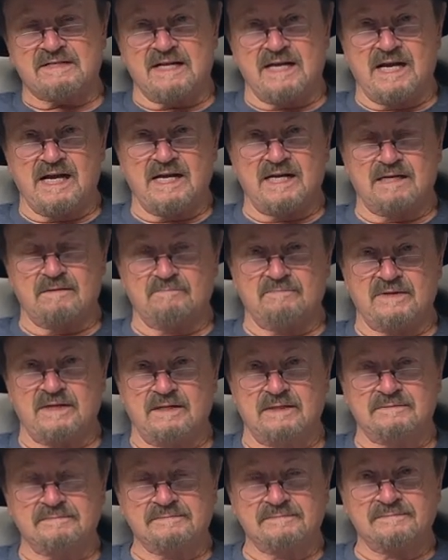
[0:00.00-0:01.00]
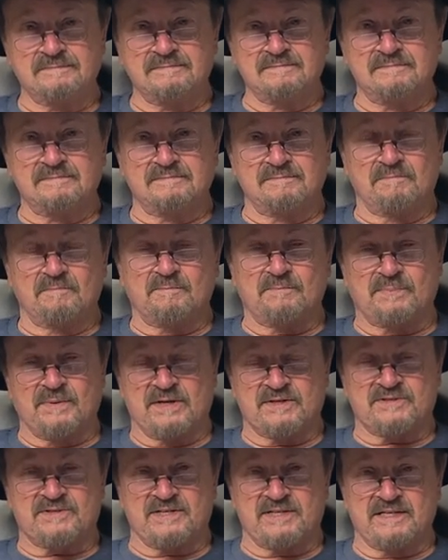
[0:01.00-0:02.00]
I am
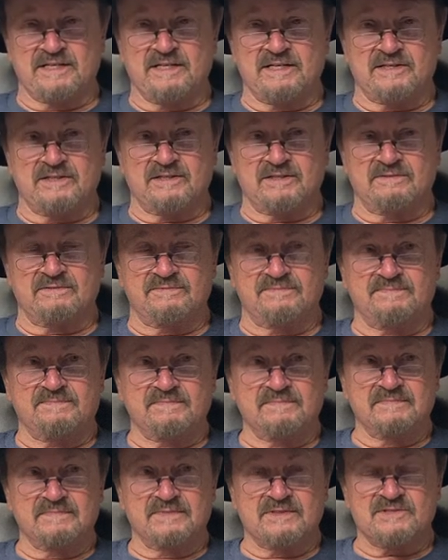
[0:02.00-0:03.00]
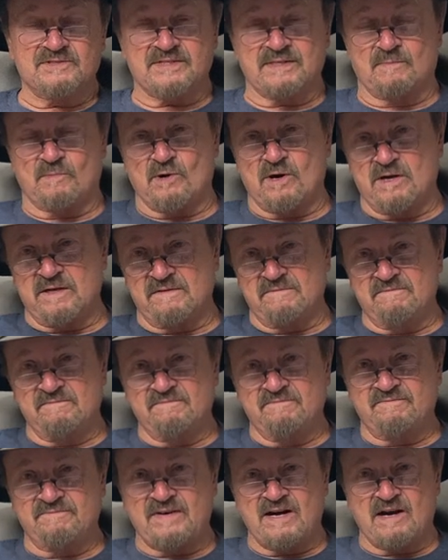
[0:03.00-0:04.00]
president of Cimarron
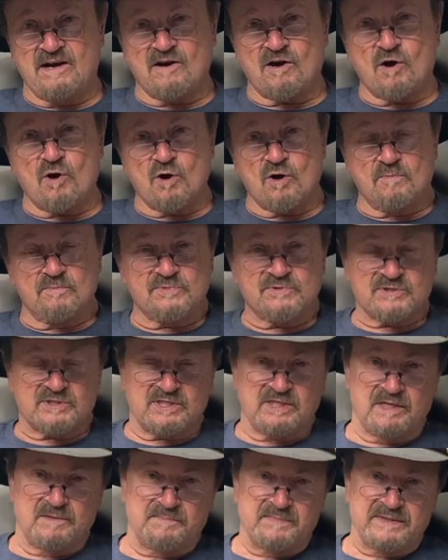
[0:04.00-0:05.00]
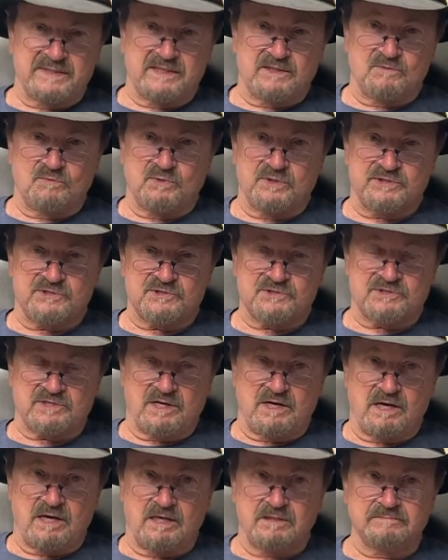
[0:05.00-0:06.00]
Firearms Company, which is
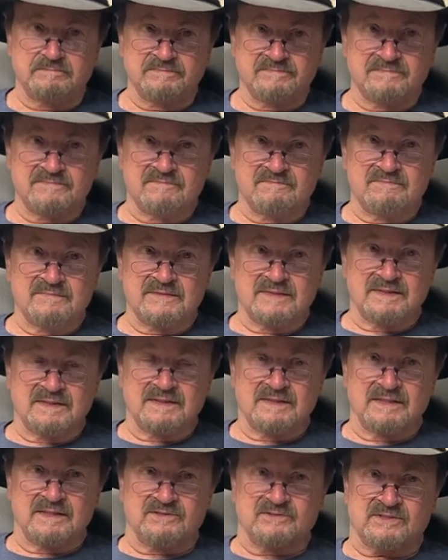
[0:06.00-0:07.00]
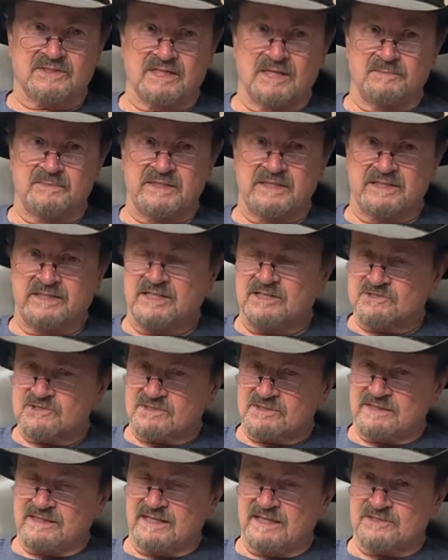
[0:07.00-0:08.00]
a company
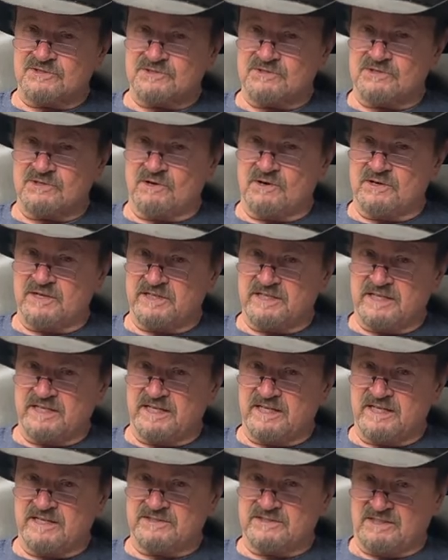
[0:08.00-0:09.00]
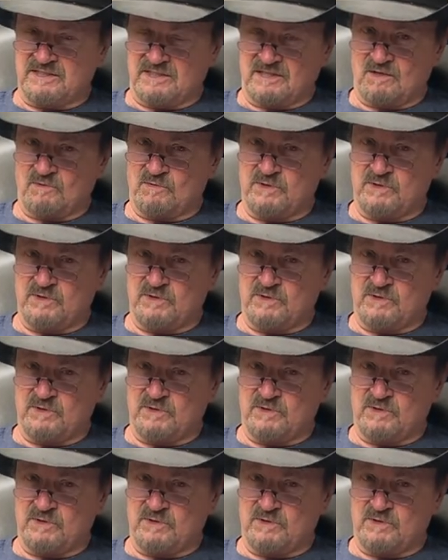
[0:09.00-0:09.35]
initially I started it as a little